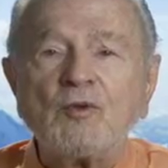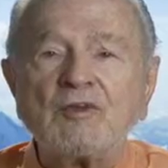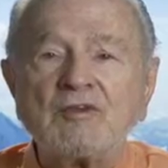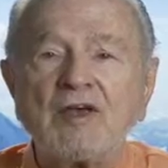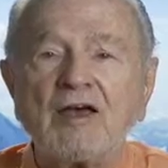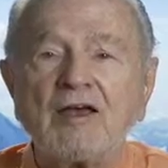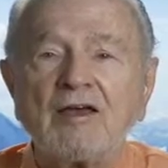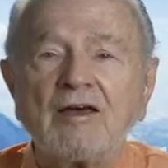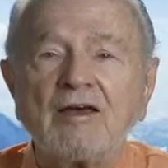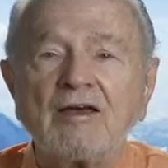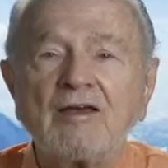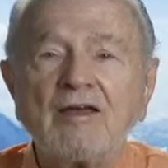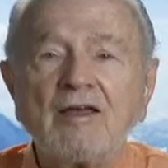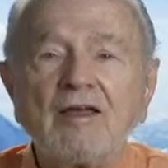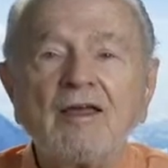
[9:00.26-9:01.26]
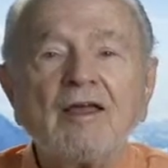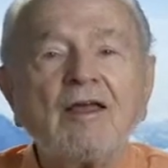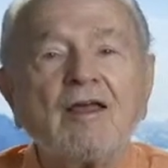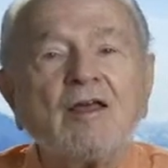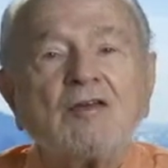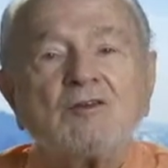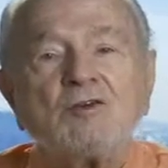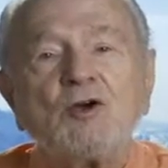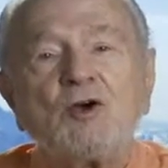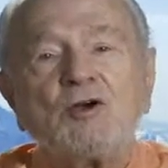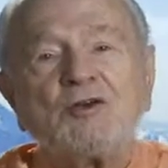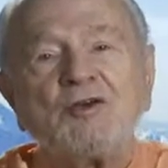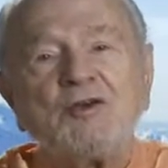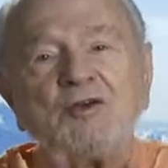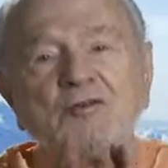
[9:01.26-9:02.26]
Messiah. Joy
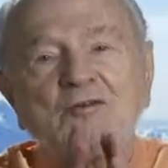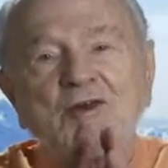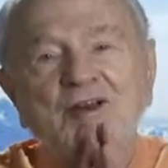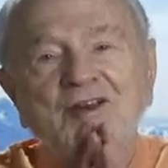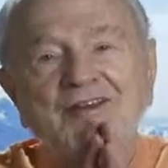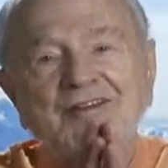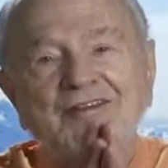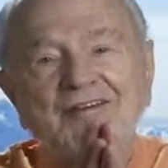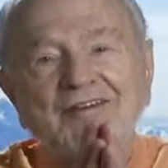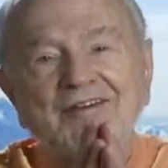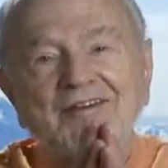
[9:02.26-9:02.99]
to you, friends.